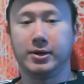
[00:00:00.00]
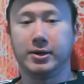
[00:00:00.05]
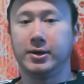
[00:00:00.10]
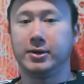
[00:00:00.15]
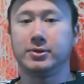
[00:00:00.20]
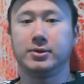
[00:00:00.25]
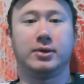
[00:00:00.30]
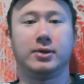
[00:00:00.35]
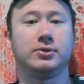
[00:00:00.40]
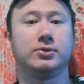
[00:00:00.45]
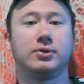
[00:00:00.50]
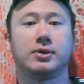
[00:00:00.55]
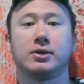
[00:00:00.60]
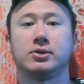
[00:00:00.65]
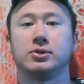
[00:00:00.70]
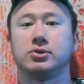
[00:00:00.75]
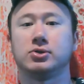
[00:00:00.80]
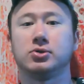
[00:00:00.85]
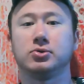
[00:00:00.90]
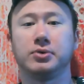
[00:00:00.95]
You
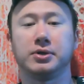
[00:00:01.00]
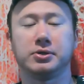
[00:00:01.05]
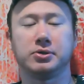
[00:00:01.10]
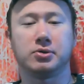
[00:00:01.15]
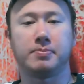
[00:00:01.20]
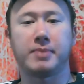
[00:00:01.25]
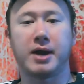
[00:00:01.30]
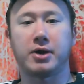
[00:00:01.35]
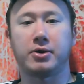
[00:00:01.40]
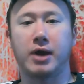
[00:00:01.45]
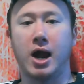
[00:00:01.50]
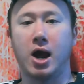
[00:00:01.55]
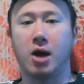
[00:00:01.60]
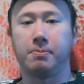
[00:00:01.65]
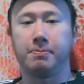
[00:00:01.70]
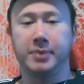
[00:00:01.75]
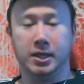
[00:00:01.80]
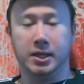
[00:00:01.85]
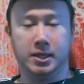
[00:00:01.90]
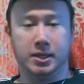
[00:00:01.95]
can do it no matter
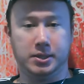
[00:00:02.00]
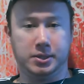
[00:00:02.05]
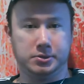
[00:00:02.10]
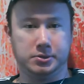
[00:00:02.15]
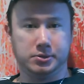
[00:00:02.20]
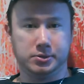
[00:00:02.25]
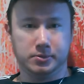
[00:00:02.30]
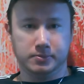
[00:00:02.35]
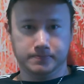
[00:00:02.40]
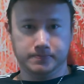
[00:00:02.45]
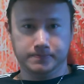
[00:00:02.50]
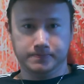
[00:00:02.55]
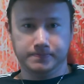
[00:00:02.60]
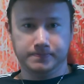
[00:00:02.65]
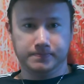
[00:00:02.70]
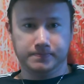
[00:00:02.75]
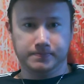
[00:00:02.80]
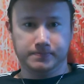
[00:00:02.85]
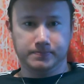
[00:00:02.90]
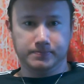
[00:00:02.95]
how big it is.
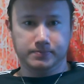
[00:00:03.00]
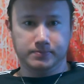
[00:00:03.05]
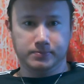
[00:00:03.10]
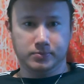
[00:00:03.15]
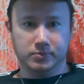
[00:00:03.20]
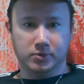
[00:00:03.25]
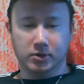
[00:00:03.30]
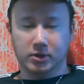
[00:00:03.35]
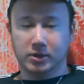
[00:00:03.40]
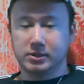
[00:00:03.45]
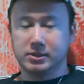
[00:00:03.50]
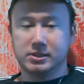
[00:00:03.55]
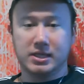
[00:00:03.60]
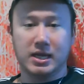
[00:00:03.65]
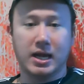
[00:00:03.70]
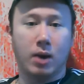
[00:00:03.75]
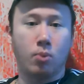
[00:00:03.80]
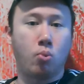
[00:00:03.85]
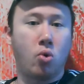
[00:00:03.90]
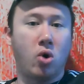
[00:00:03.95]
You can
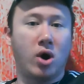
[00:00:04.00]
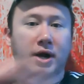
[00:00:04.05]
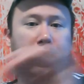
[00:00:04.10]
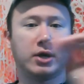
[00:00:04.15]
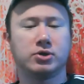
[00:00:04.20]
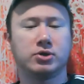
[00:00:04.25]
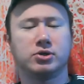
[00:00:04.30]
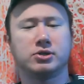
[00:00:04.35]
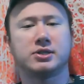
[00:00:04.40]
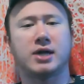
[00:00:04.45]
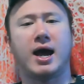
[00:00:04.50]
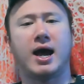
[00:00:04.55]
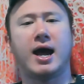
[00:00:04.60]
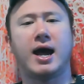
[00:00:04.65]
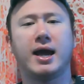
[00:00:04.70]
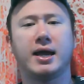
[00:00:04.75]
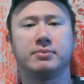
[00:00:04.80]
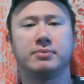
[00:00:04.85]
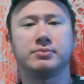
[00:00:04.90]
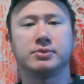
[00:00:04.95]
100
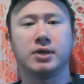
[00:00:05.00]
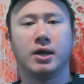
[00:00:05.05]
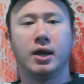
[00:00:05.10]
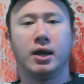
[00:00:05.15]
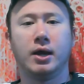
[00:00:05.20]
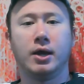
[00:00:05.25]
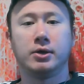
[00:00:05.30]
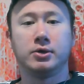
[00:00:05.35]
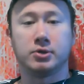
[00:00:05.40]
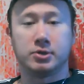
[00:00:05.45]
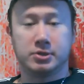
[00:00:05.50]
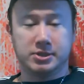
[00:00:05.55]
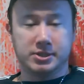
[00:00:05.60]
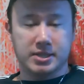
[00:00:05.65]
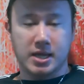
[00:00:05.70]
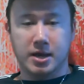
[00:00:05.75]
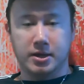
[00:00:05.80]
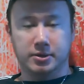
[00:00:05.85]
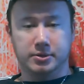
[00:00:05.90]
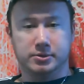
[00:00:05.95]
times your
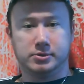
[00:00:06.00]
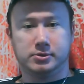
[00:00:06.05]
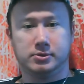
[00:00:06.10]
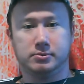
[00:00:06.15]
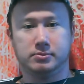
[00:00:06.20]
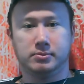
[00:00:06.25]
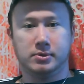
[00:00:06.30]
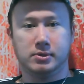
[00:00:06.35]
sales.